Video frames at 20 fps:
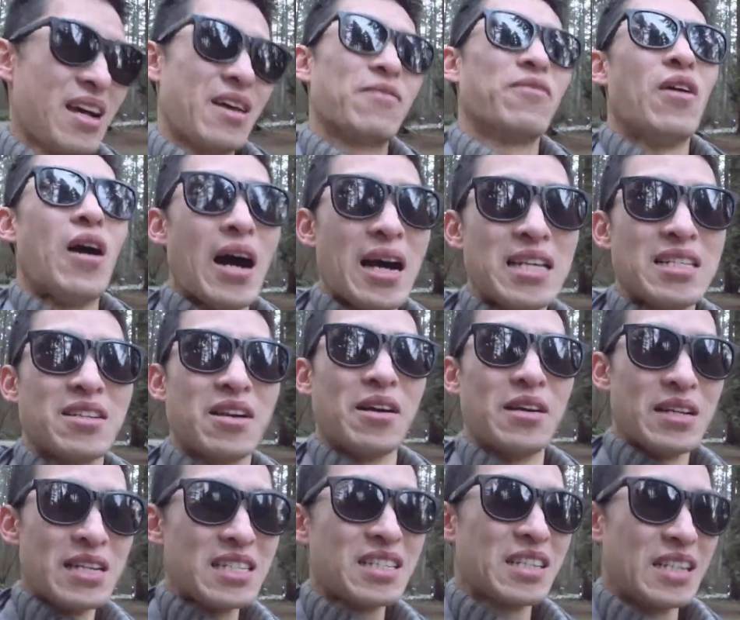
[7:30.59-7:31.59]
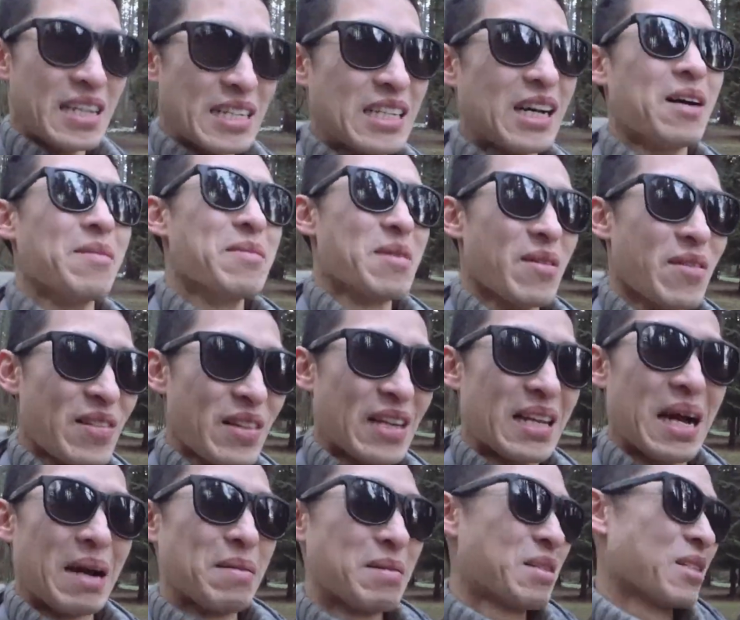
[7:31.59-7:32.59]
advisor, he's gonna tell me everything
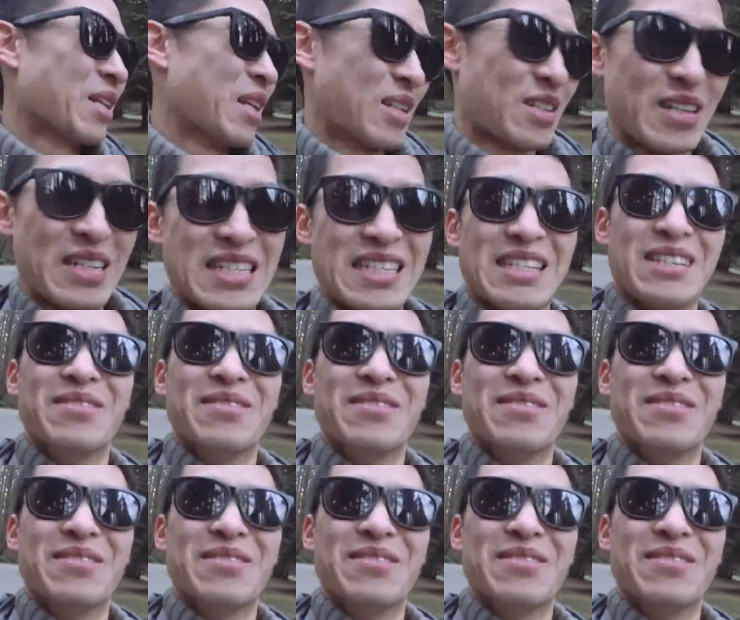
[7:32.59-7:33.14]
and I'm just gonna trust